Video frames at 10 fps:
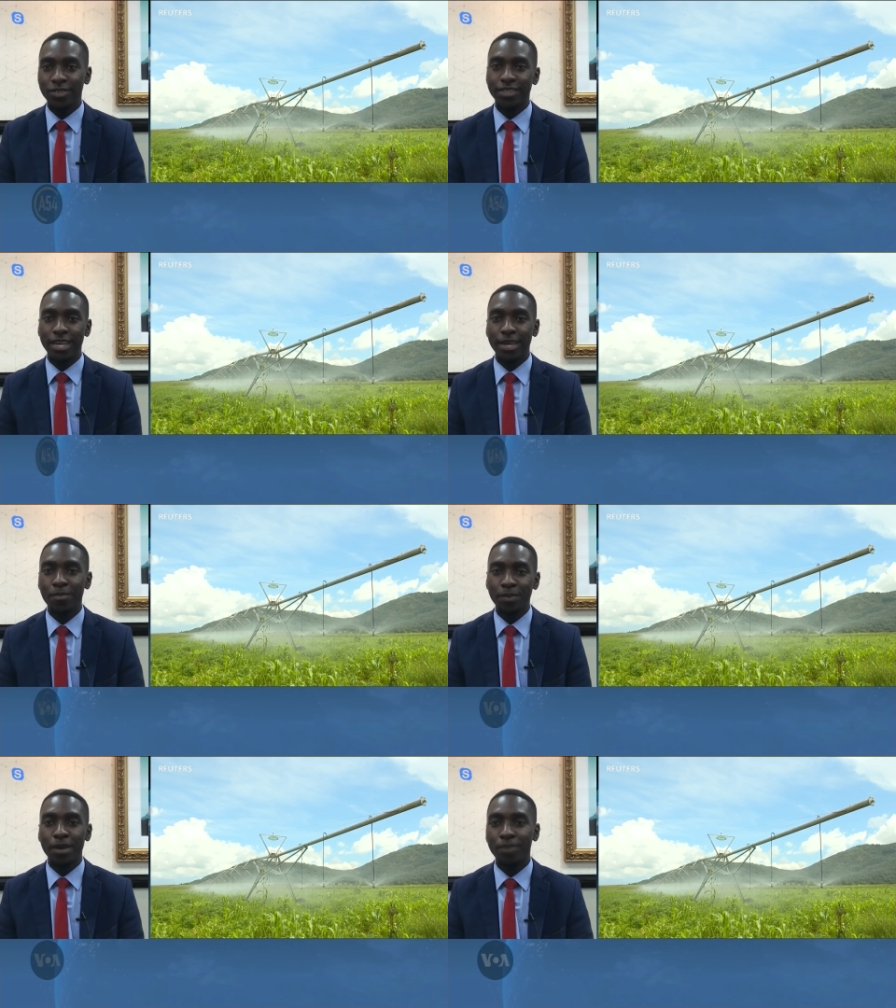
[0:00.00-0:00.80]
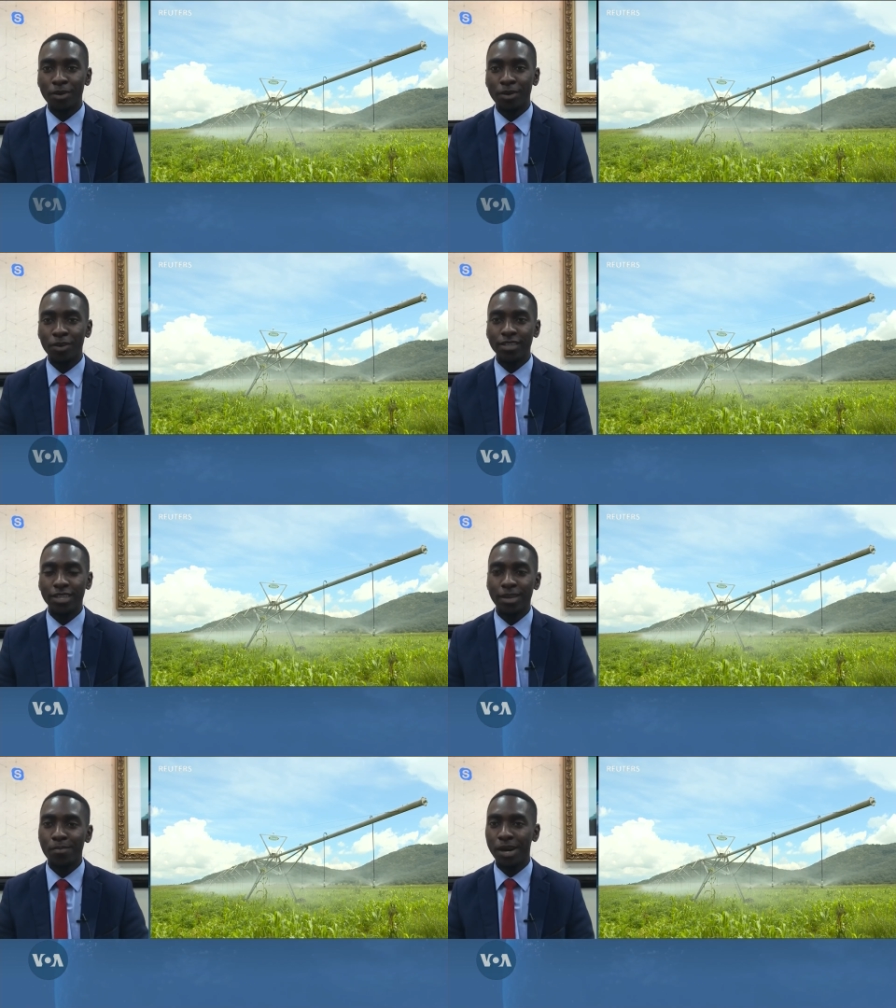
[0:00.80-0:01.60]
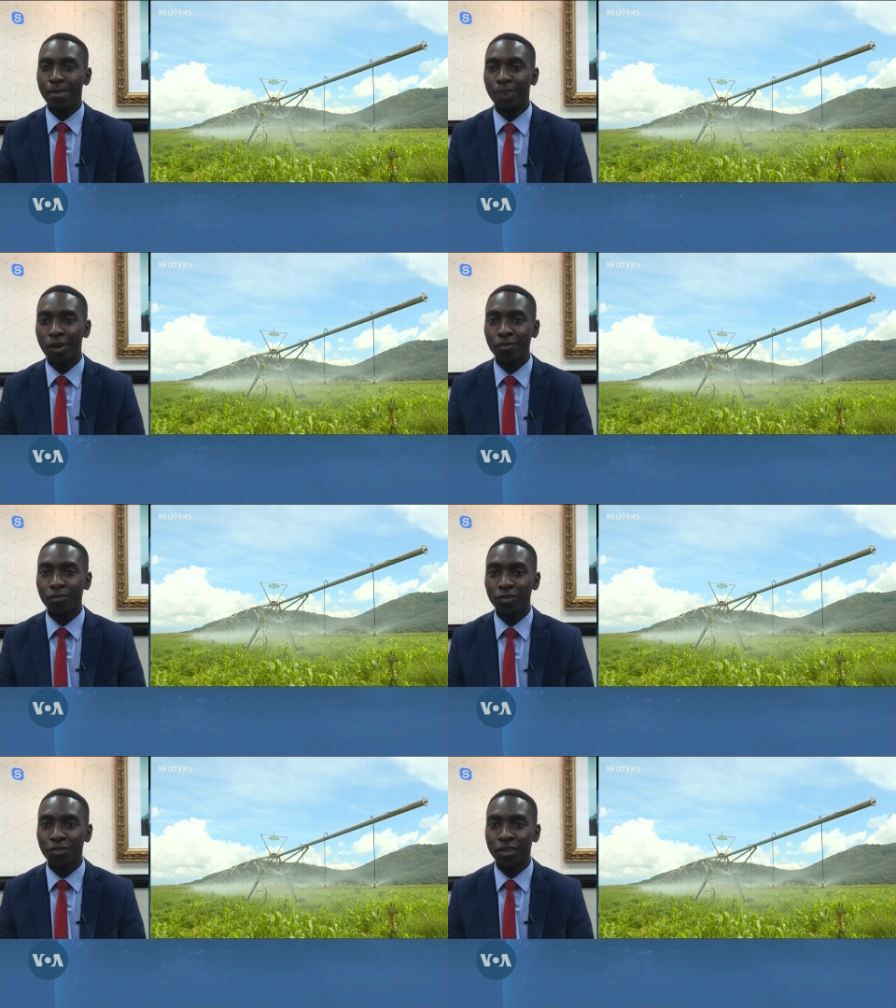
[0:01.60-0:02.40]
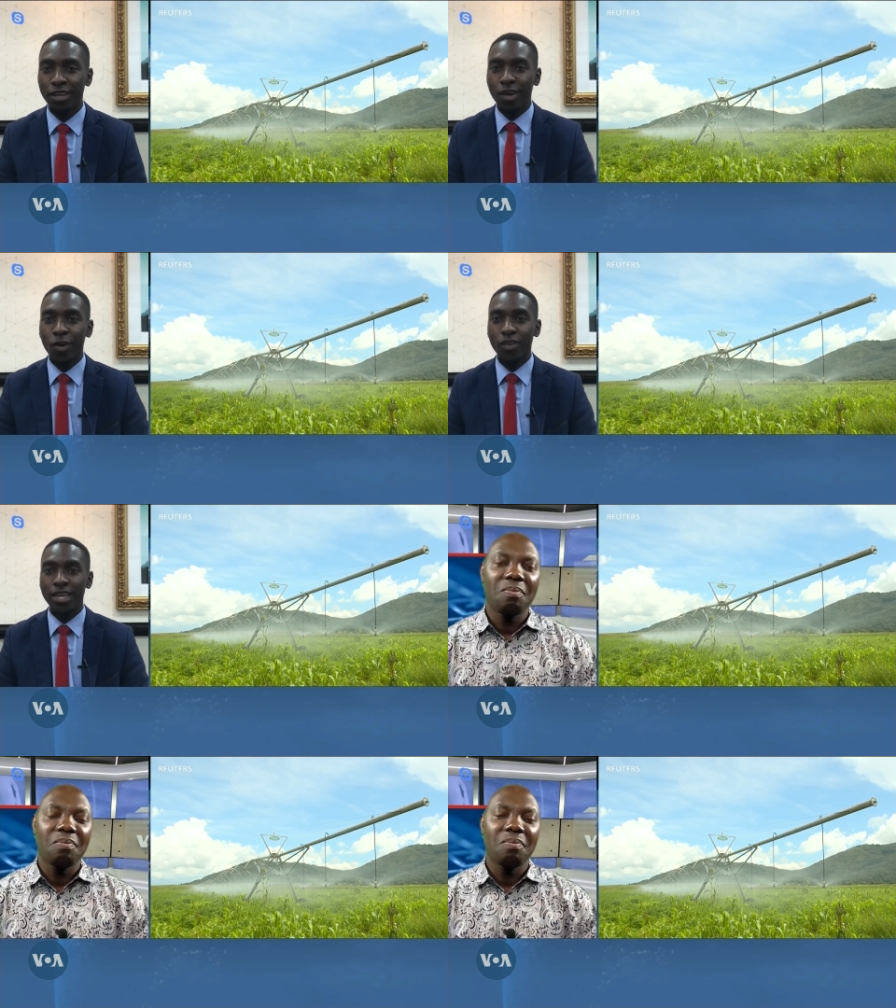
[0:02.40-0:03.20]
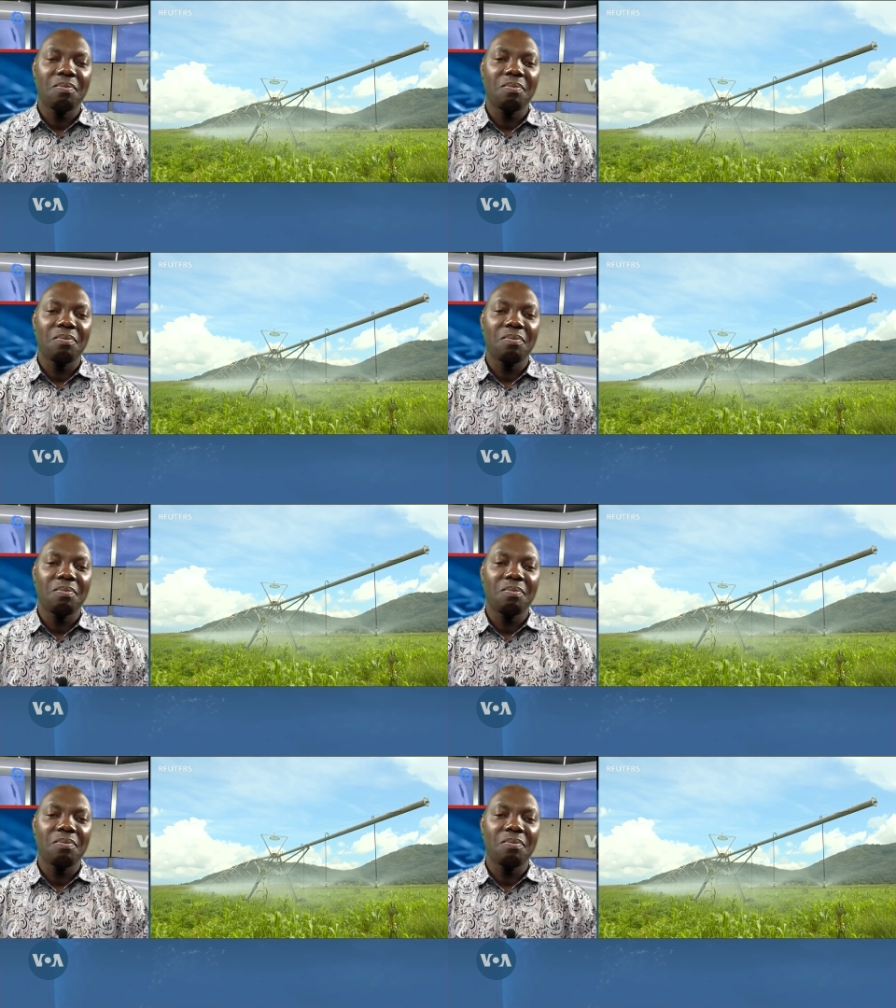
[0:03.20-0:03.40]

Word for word: to say pump on, pump off, or they can